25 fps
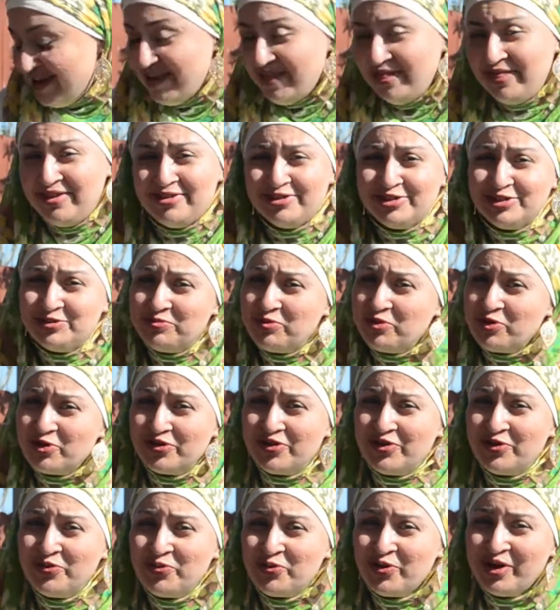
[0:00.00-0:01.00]
There's more
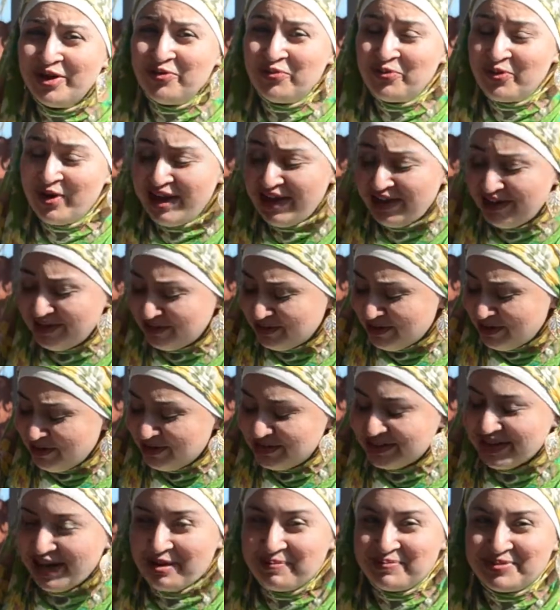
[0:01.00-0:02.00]
than one way to grow
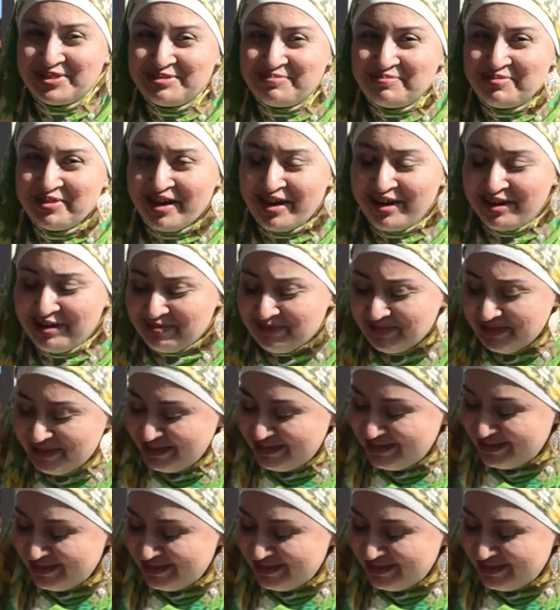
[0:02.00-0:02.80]
tops and bottoms.